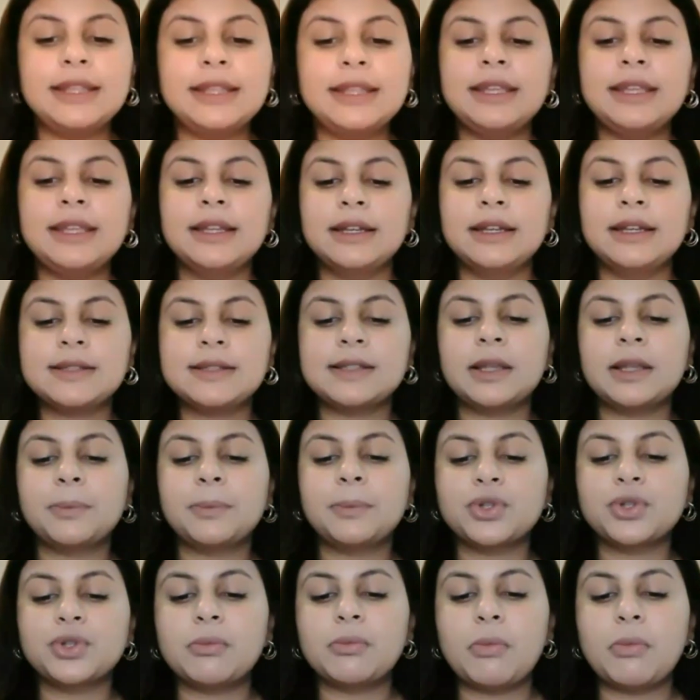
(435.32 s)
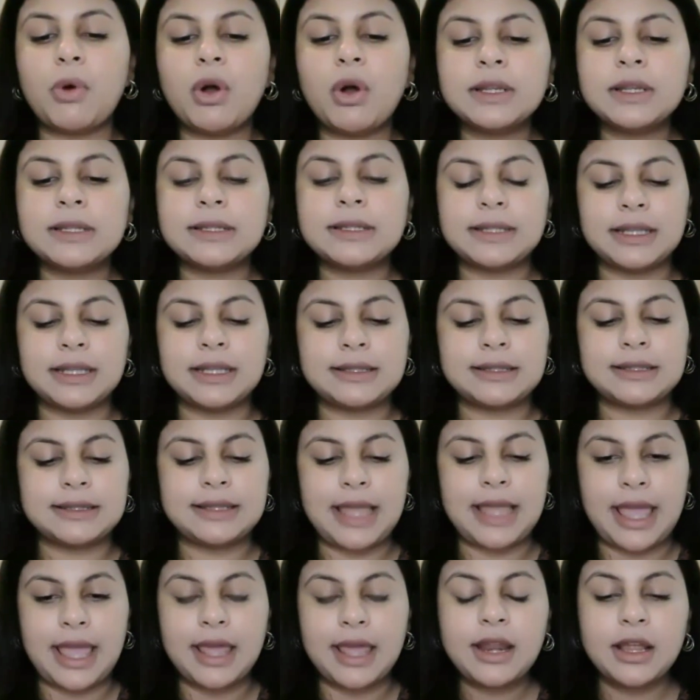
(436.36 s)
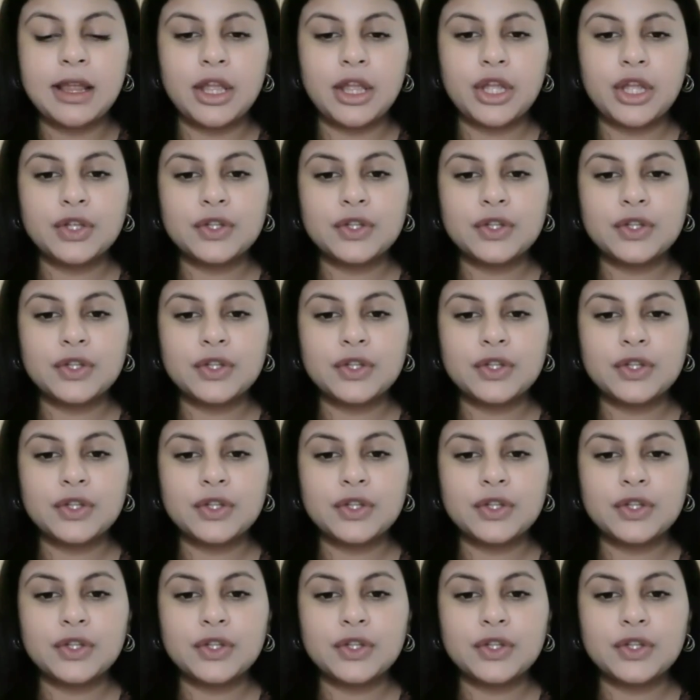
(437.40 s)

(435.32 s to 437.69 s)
the description box. It's there.